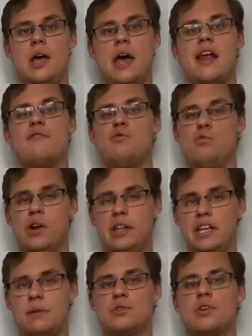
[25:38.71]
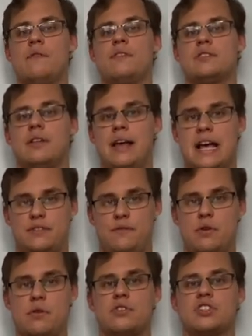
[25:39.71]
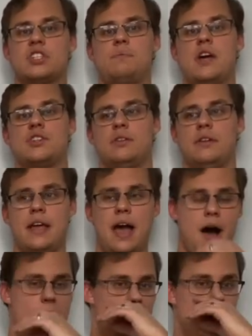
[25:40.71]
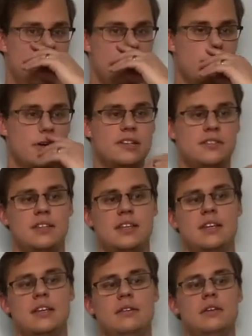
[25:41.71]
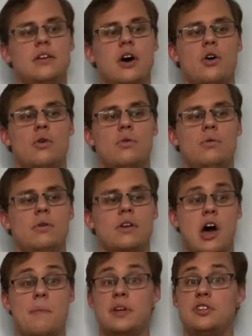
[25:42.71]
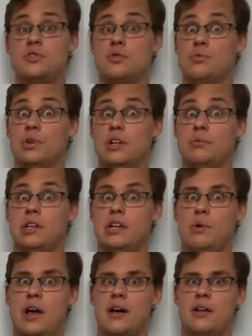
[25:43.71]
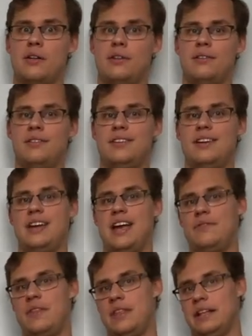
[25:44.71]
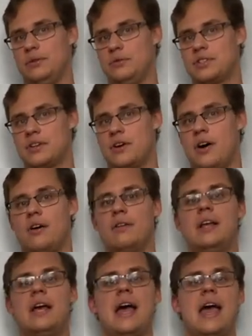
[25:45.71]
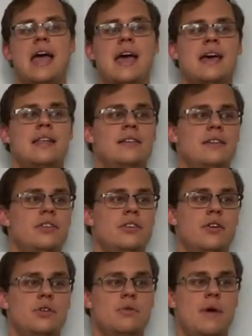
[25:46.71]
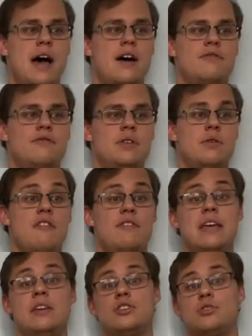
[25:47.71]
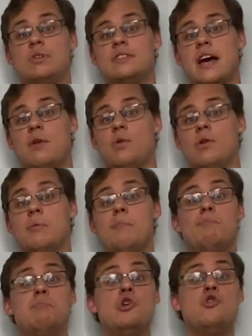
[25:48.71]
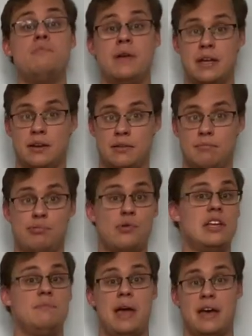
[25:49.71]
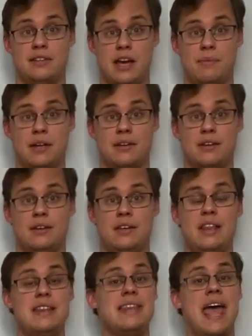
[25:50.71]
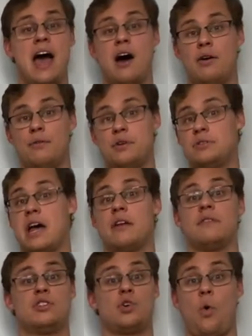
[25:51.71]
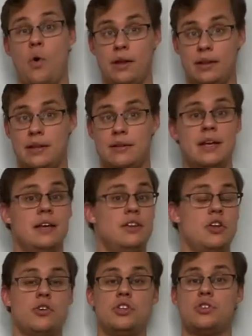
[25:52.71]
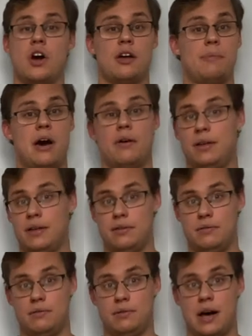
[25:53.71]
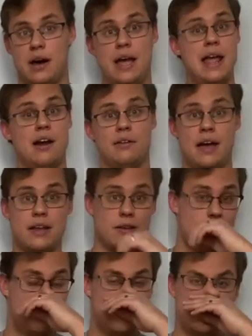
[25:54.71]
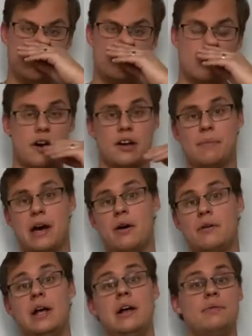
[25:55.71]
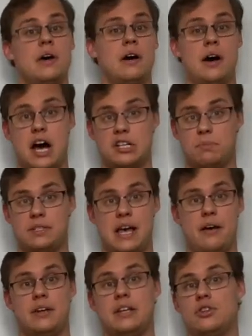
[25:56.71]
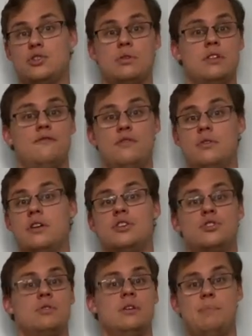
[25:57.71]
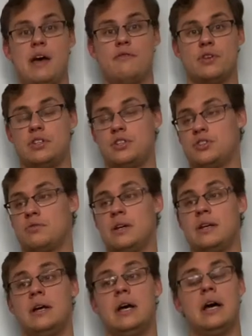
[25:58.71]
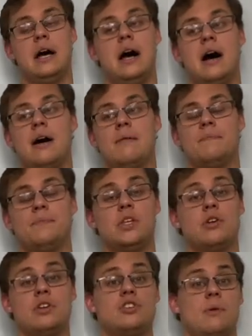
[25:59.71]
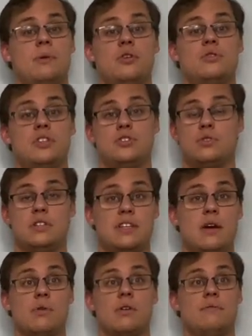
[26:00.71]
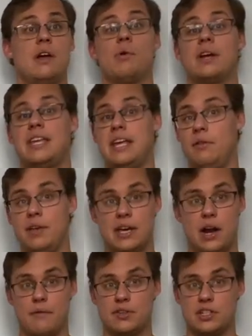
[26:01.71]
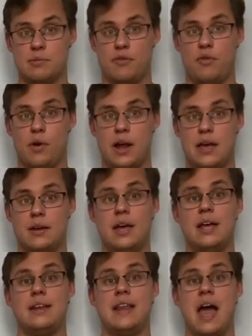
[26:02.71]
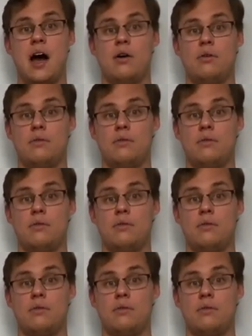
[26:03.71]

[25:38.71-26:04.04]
And I've really observed this the last few years, especially how you're going to see you know companies do really really well and then they lose it all and you know you have you have industries that were booming pre-pandemic now they're down in the toilet you know you talk about uh, airline companies you talk about the hospitality industry the food industry beverage industry um, you know you talk about those industries they were they were killing it obviously beforehand now